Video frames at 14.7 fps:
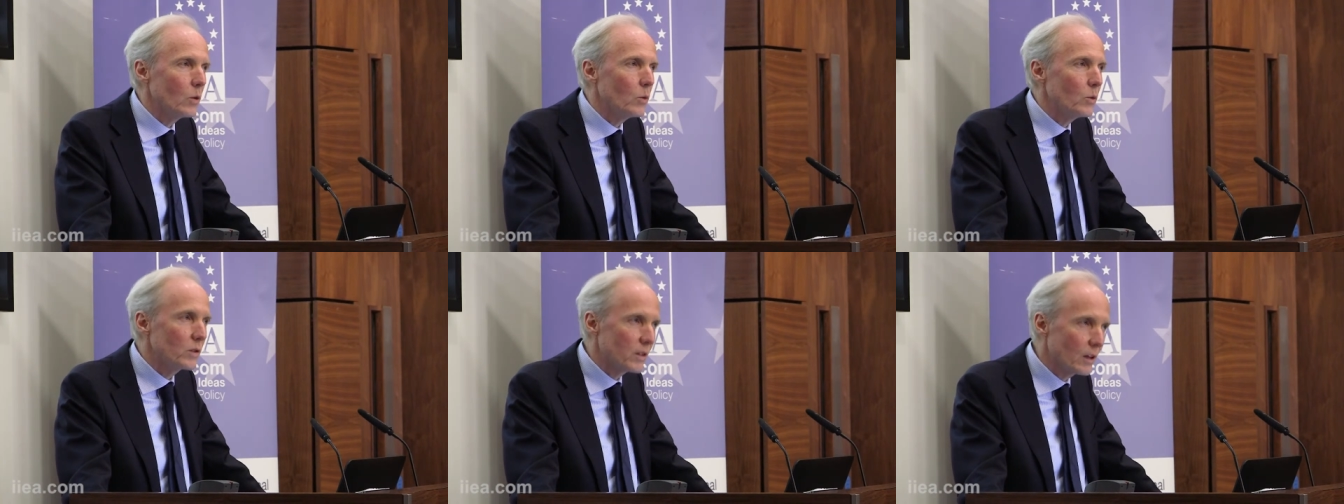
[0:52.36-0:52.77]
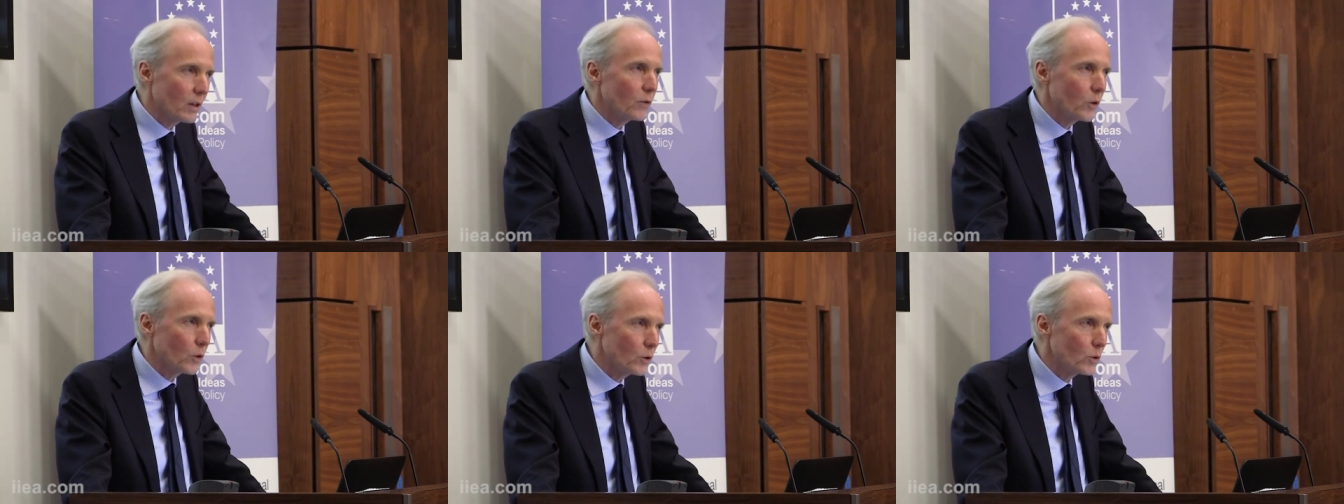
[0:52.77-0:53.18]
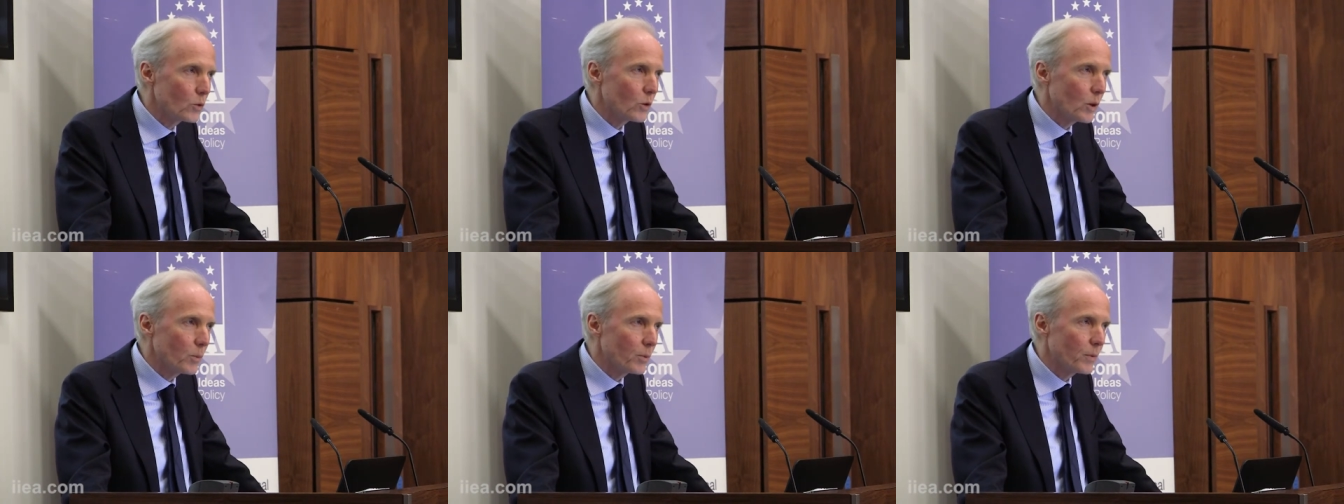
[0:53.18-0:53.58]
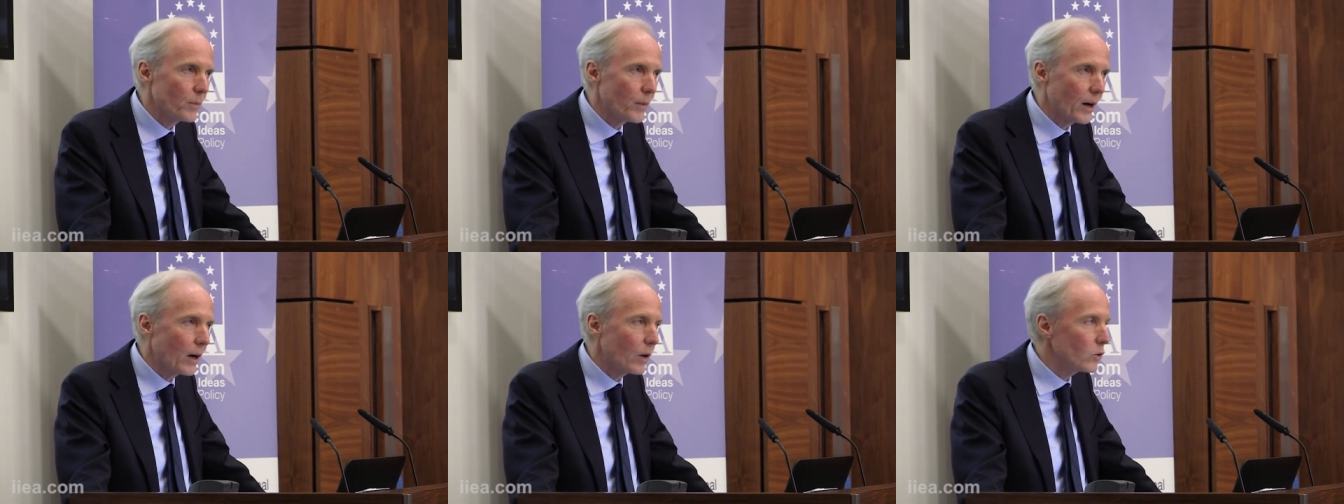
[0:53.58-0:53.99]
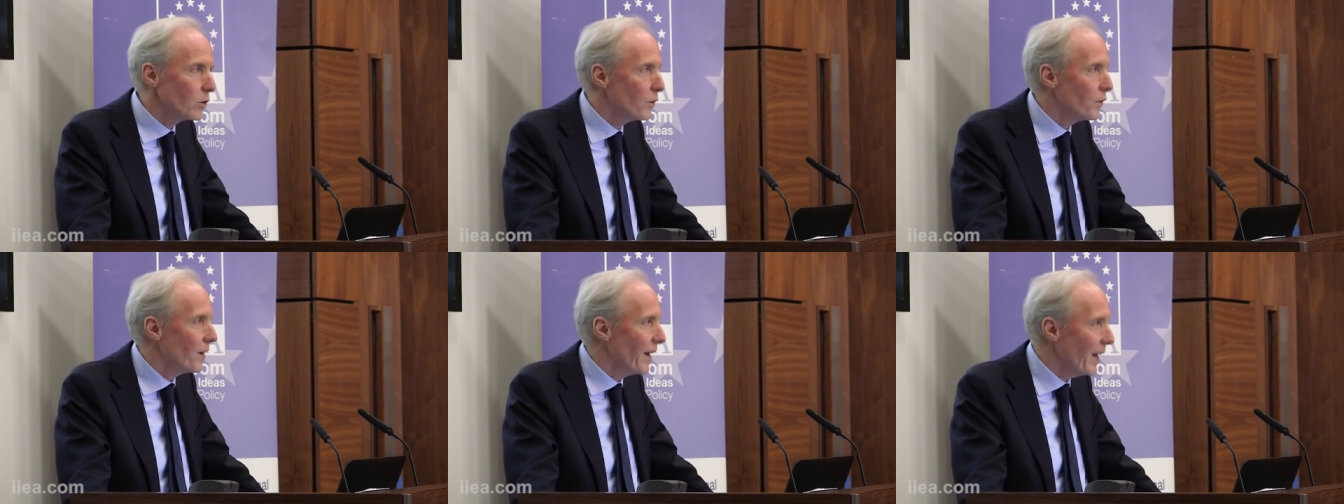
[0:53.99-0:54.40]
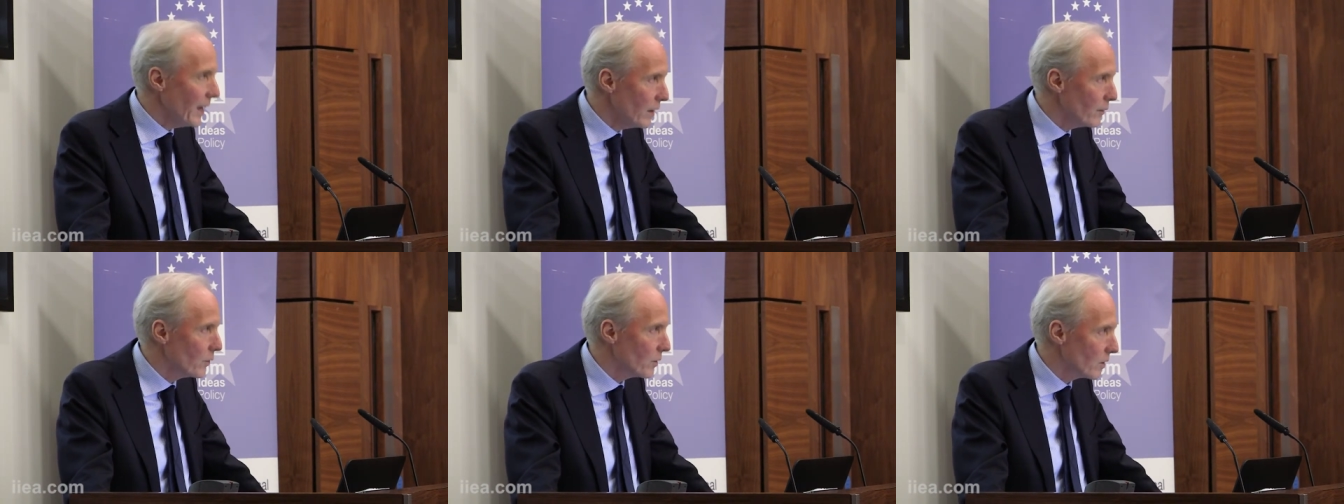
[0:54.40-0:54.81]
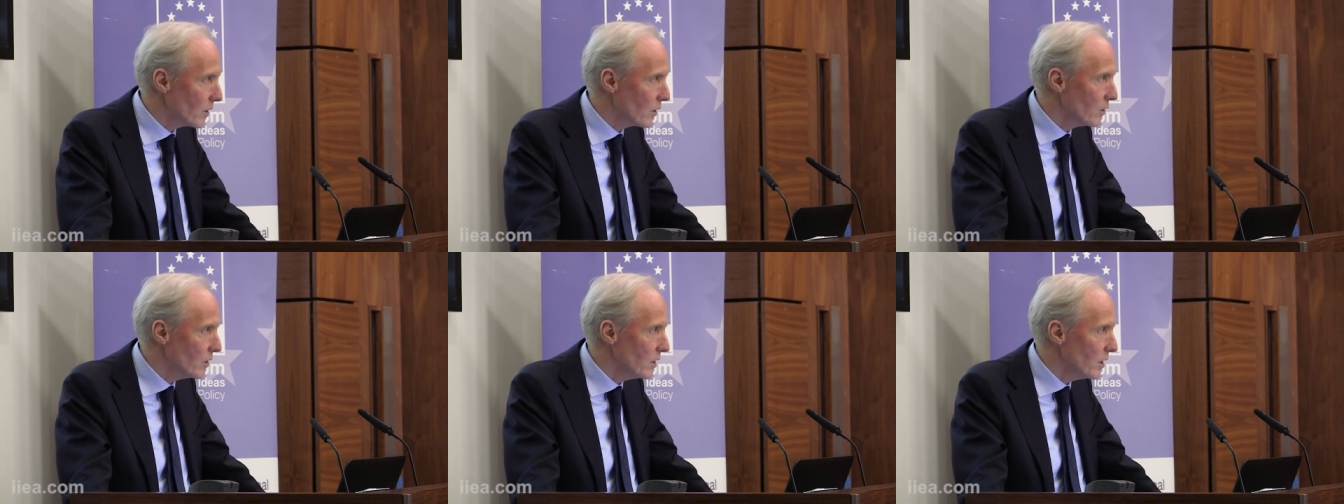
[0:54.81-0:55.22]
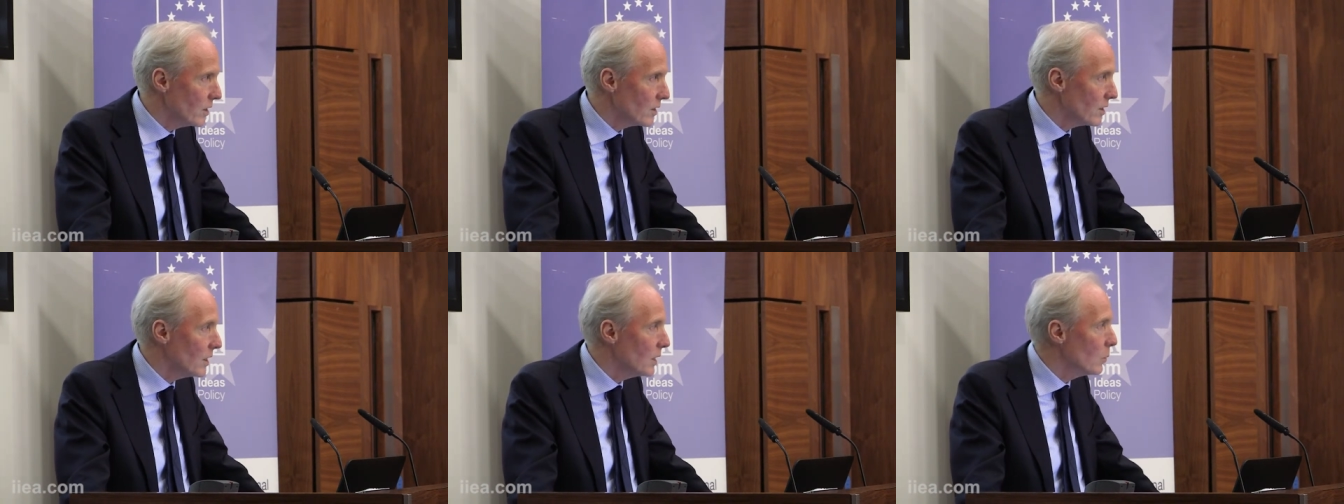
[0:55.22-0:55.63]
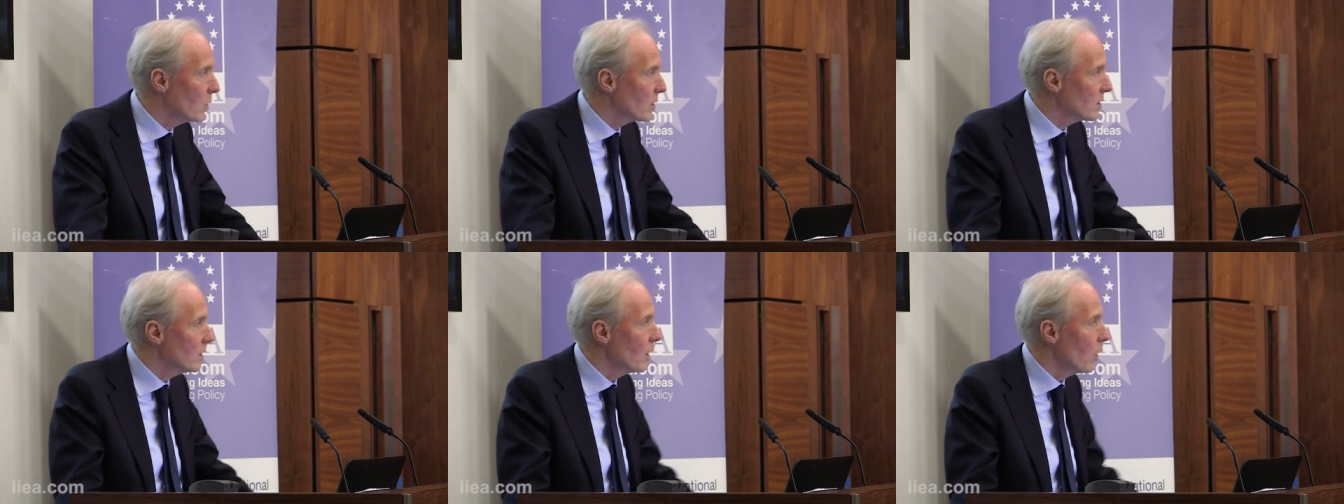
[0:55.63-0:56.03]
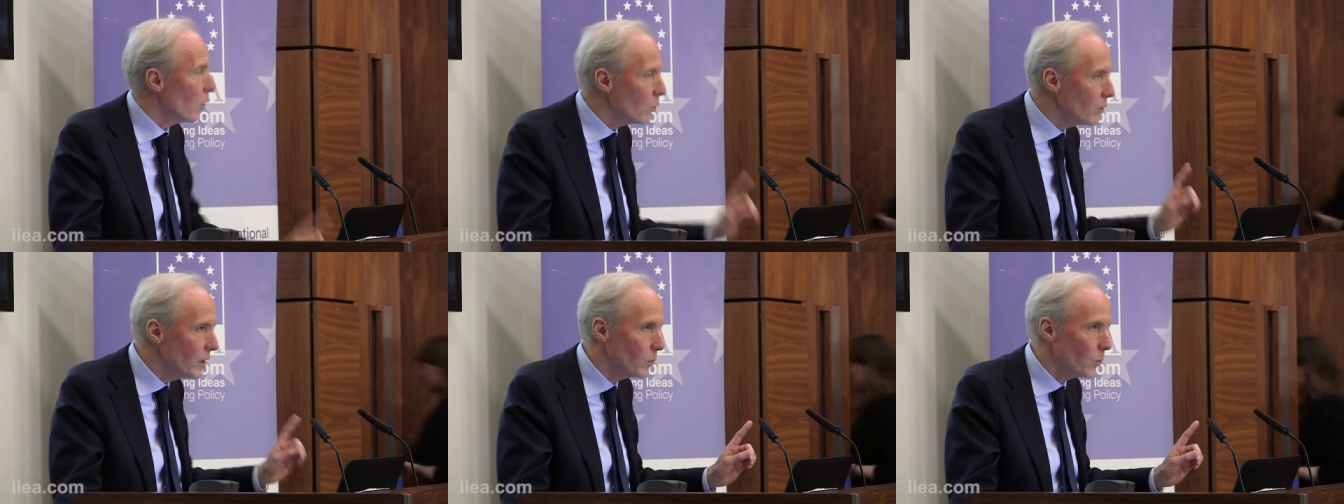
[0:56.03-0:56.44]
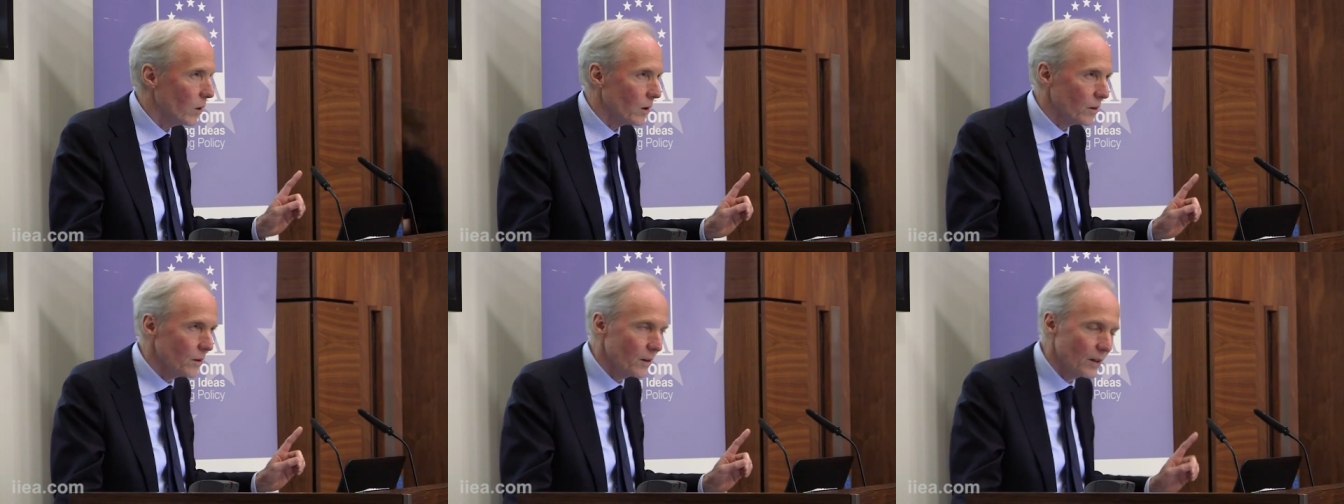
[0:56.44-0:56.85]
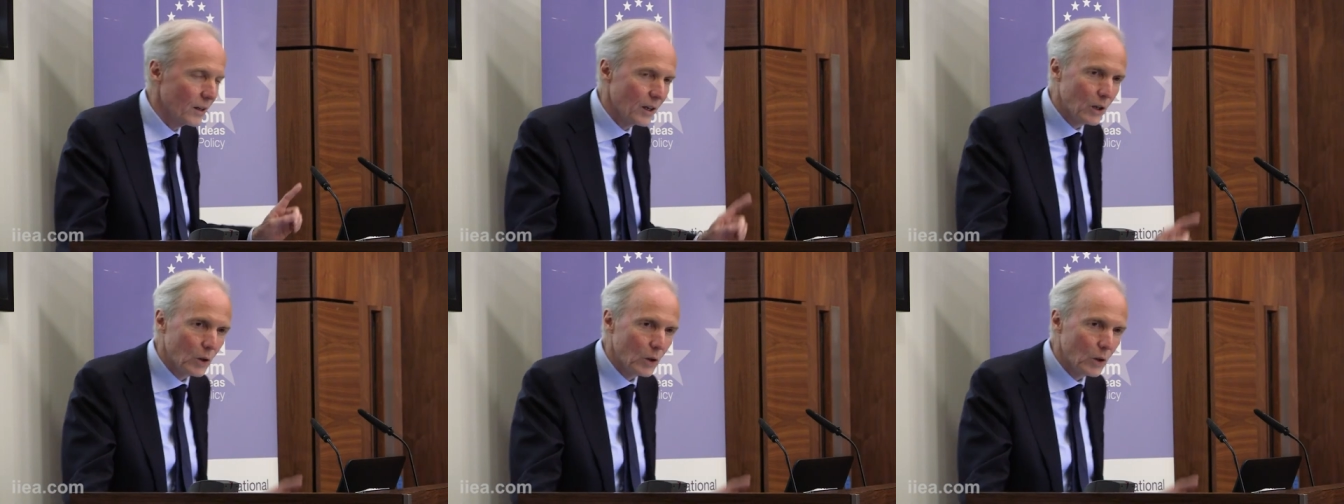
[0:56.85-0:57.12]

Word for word: who stand for Europe. Out of 11 candidates, he was the only one